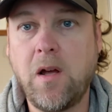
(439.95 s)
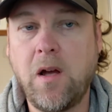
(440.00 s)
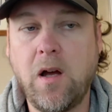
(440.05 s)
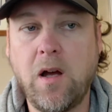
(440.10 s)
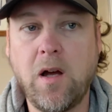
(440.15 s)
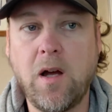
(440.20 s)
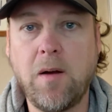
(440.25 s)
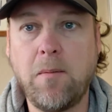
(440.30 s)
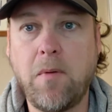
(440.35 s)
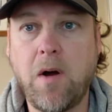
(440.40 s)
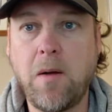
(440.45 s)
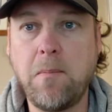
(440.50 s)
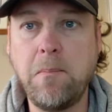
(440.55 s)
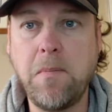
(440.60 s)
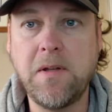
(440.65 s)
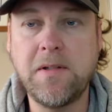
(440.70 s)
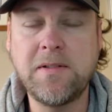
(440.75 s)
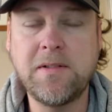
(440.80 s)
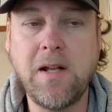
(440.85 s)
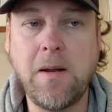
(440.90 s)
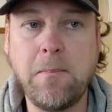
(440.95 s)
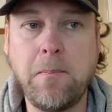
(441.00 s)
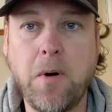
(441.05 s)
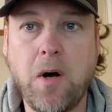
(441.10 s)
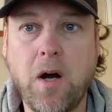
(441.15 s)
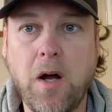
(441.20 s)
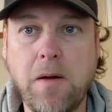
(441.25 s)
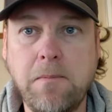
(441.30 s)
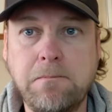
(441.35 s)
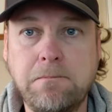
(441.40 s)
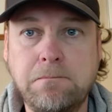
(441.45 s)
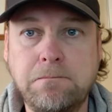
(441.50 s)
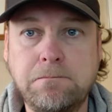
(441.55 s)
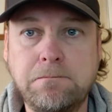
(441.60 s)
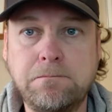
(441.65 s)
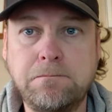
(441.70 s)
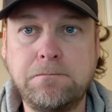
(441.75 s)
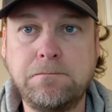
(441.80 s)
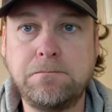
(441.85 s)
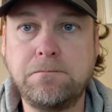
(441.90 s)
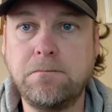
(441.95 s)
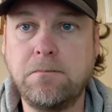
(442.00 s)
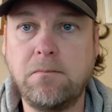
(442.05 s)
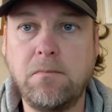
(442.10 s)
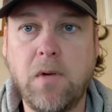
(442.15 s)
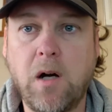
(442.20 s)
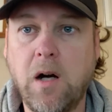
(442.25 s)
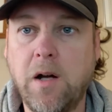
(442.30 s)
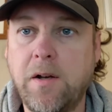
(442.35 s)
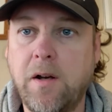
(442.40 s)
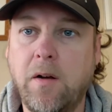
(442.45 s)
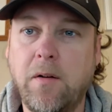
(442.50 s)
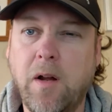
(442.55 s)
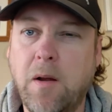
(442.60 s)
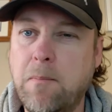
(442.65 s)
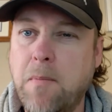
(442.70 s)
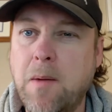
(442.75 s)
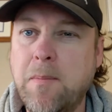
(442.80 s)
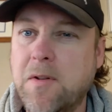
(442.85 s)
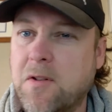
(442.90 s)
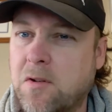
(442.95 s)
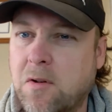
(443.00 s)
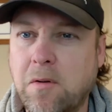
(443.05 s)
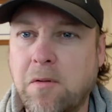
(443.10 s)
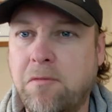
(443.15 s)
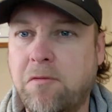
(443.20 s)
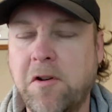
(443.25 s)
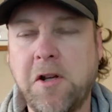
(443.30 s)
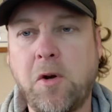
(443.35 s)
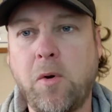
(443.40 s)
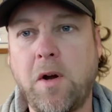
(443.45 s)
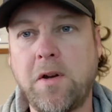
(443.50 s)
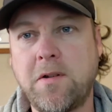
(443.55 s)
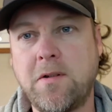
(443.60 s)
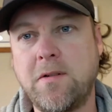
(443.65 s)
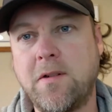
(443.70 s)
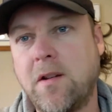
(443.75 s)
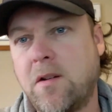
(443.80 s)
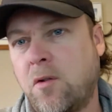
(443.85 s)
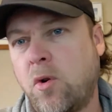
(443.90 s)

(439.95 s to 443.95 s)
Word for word: I missed it by, I don't know, maybe 2 or 3 questions.